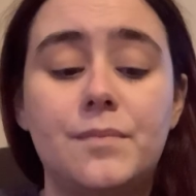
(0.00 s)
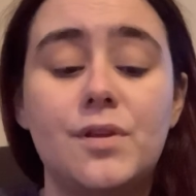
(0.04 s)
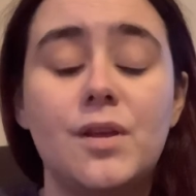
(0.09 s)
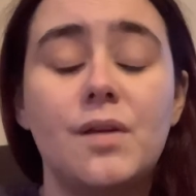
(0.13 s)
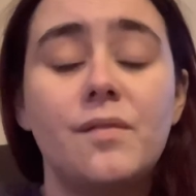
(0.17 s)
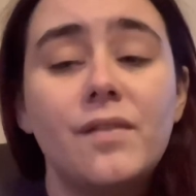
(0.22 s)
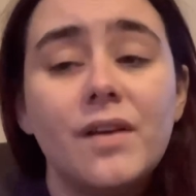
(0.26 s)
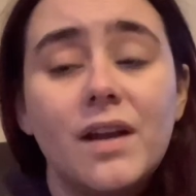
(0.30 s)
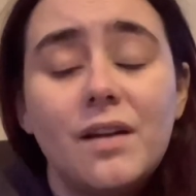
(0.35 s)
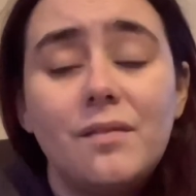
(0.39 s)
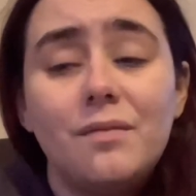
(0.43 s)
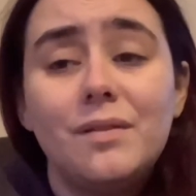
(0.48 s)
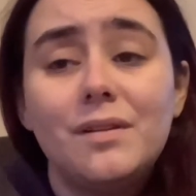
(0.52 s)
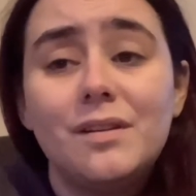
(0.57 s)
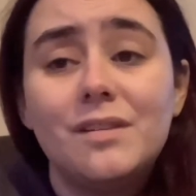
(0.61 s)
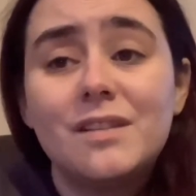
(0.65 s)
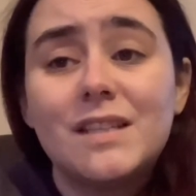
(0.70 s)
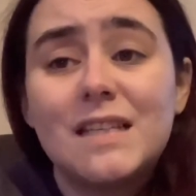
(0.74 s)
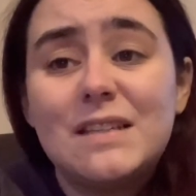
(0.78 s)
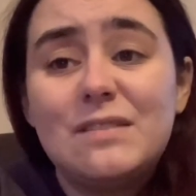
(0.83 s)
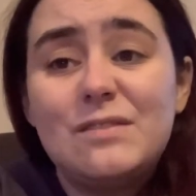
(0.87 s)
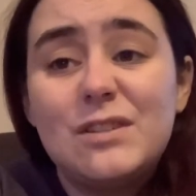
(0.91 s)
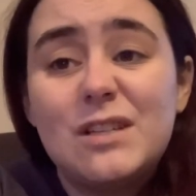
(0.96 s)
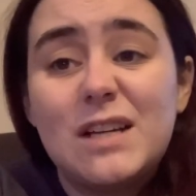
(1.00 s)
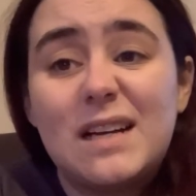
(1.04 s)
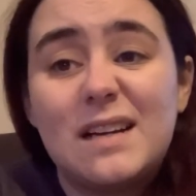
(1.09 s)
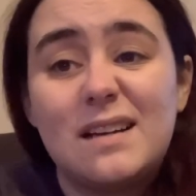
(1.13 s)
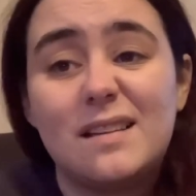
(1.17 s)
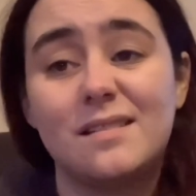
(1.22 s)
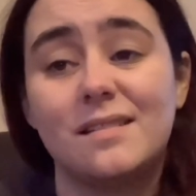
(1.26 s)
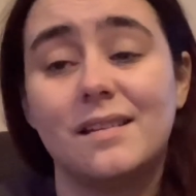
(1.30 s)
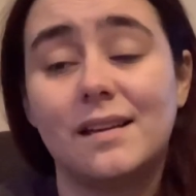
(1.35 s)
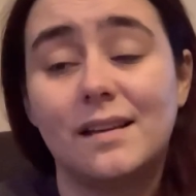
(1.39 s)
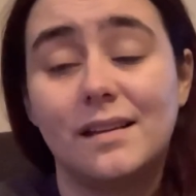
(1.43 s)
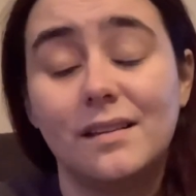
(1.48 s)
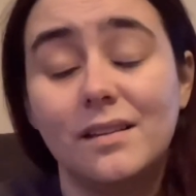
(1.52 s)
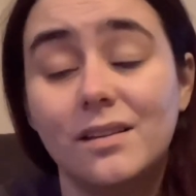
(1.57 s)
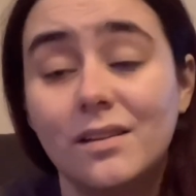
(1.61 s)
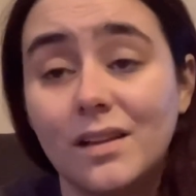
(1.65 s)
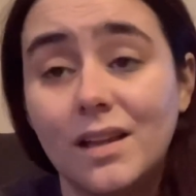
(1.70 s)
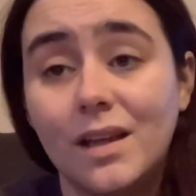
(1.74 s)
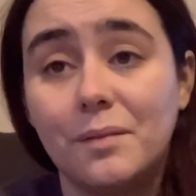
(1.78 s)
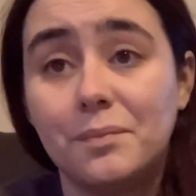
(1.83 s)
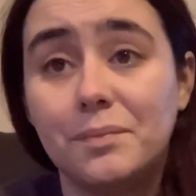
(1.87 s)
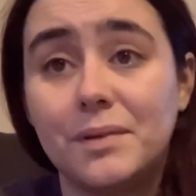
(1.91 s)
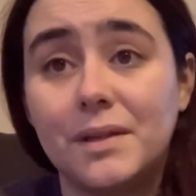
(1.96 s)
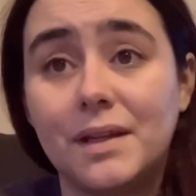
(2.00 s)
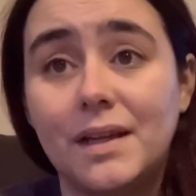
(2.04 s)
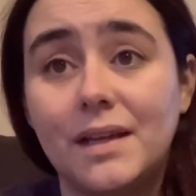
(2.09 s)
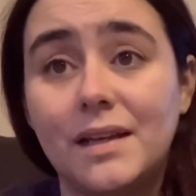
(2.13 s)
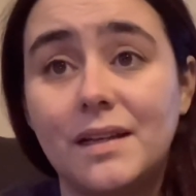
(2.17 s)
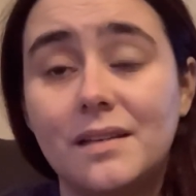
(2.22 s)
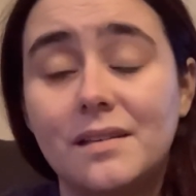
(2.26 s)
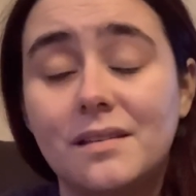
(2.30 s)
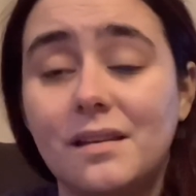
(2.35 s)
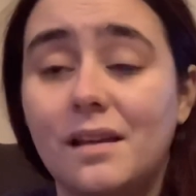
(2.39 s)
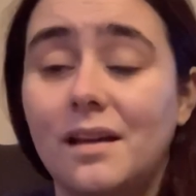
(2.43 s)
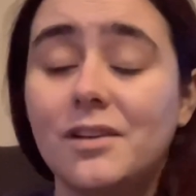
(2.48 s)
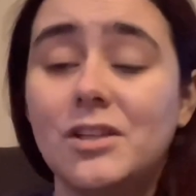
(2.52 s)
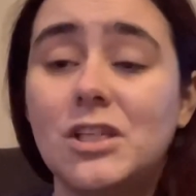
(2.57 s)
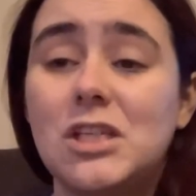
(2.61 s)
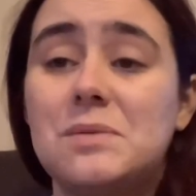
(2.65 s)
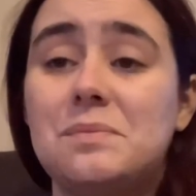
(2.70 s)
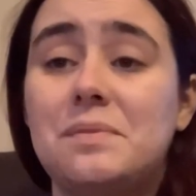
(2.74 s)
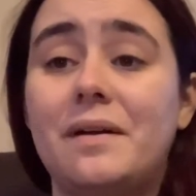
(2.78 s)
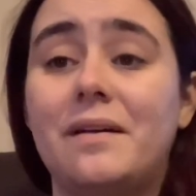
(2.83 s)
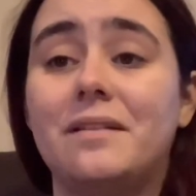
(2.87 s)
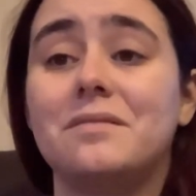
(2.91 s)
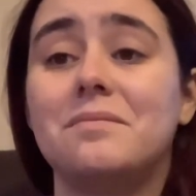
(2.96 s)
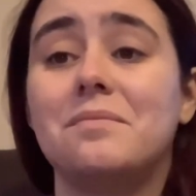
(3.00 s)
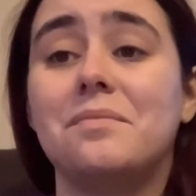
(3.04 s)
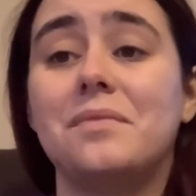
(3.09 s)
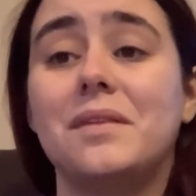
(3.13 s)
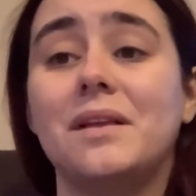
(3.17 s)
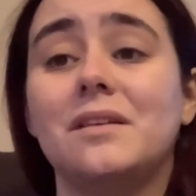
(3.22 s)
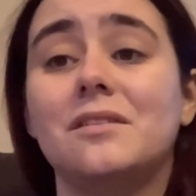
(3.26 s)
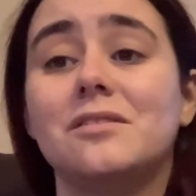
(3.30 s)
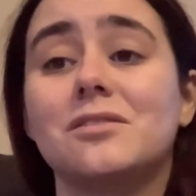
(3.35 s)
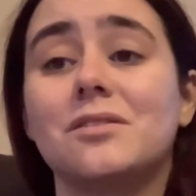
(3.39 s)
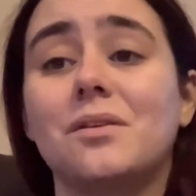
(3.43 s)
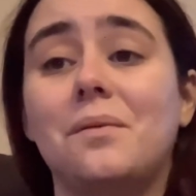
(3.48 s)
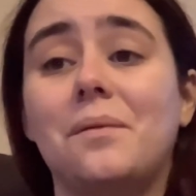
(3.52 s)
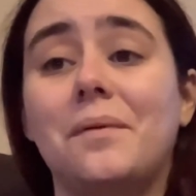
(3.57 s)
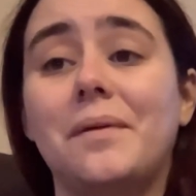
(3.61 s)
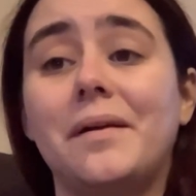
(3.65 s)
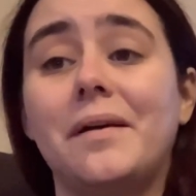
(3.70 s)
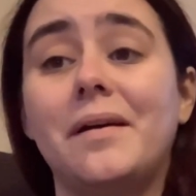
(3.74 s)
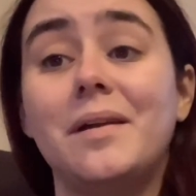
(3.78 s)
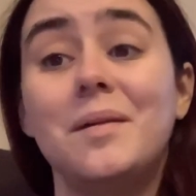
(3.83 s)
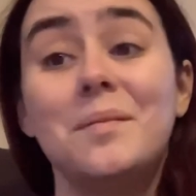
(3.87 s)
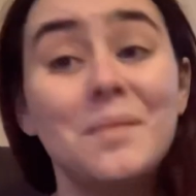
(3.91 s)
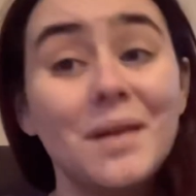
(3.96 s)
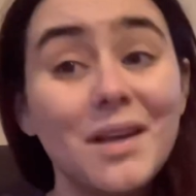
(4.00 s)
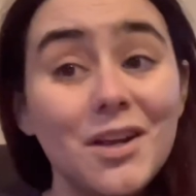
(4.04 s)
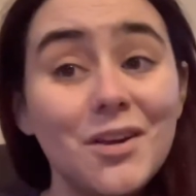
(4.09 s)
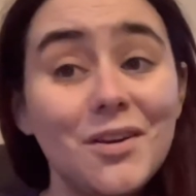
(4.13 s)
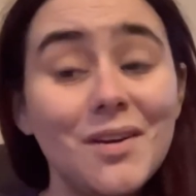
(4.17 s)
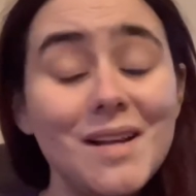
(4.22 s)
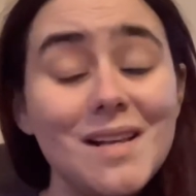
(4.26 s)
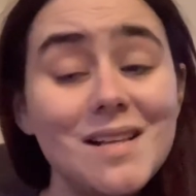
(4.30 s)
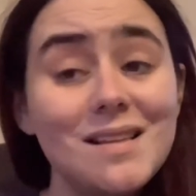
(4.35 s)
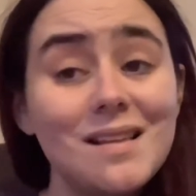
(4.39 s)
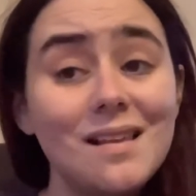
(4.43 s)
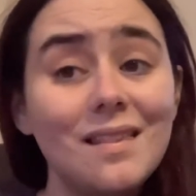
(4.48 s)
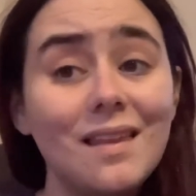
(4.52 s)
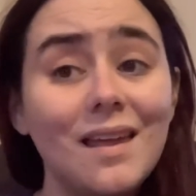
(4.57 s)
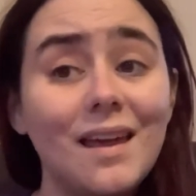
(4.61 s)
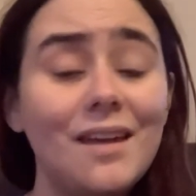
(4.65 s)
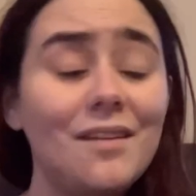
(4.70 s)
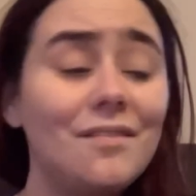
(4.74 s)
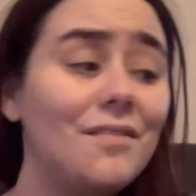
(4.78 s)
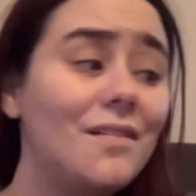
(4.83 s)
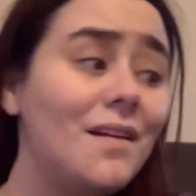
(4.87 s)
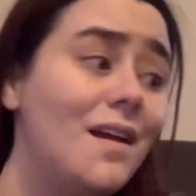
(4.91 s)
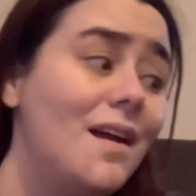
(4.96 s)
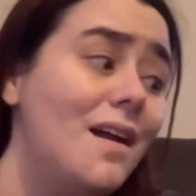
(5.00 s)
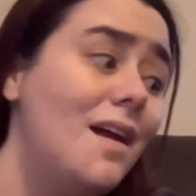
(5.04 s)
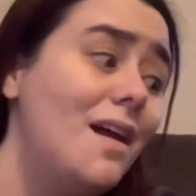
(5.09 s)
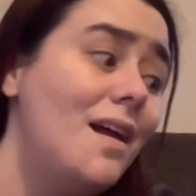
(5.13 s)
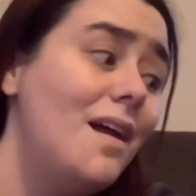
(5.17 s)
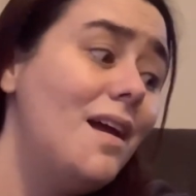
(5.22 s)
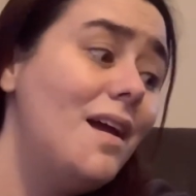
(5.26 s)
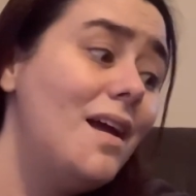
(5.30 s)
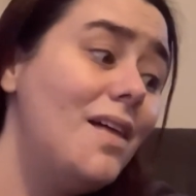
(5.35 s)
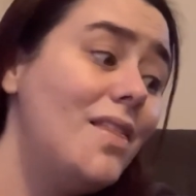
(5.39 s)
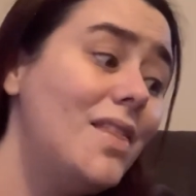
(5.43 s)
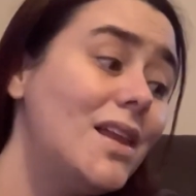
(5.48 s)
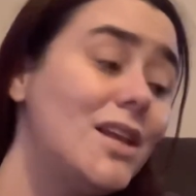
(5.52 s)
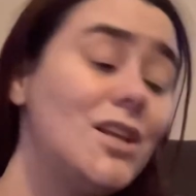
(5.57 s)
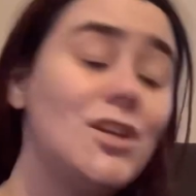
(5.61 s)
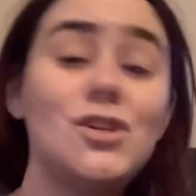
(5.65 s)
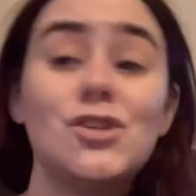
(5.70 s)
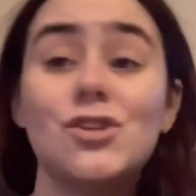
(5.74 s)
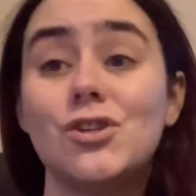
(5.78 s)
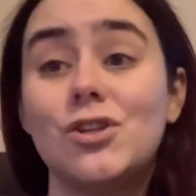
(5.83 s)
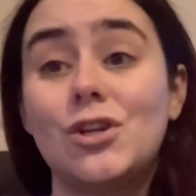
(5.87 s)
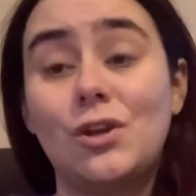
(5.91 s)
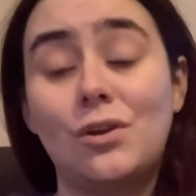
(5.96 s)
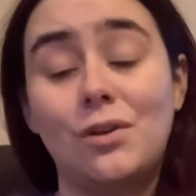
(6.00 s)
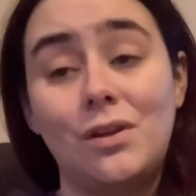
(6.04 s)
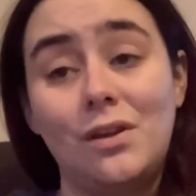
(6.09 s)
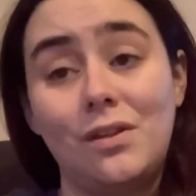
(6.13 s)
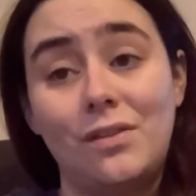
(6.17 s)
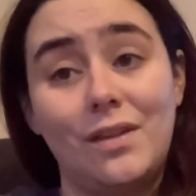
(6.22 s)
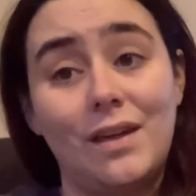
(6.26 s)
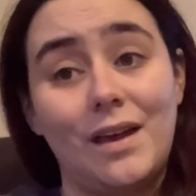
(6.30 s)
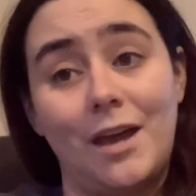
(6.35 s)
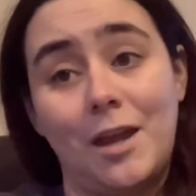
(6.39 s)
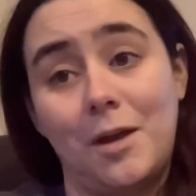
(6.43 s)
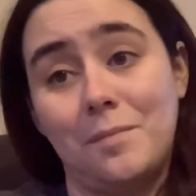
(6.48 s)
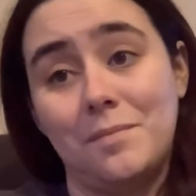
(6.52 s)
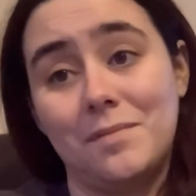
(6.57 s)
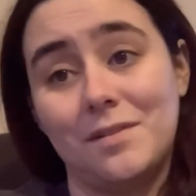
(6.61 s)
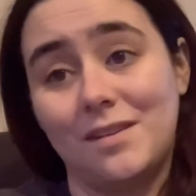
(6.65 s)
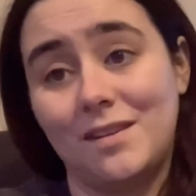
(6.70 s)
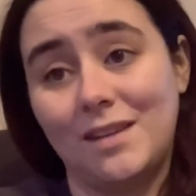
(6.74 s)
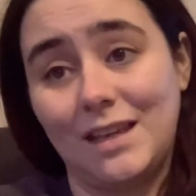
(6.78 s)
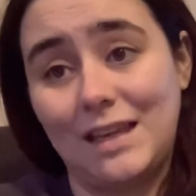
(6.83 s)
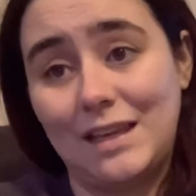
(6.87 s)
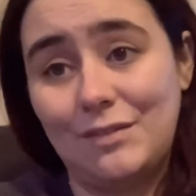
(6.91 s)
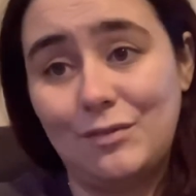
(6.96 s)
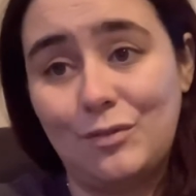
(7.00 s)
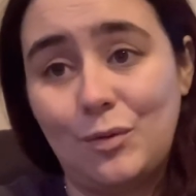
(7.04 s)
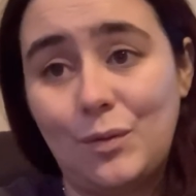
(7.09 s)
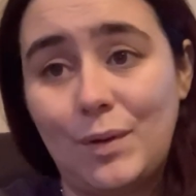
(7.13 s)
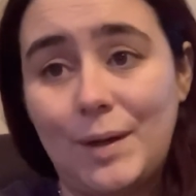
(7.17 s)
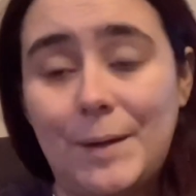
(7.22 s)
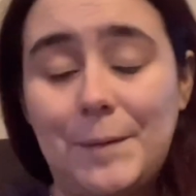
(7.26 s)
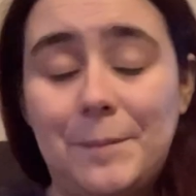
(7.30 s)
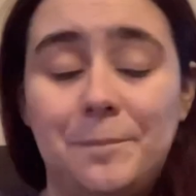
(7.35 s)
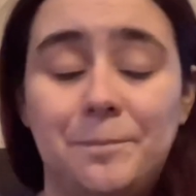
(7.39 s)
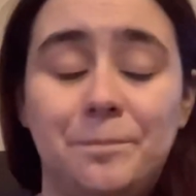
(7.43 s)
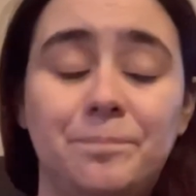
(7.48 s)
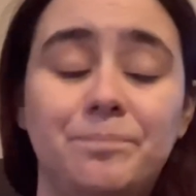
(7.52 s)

I figured I'd just give you guys like a little update, talk to you about some things going on in my crazy life, and then show you the items in the giveaway.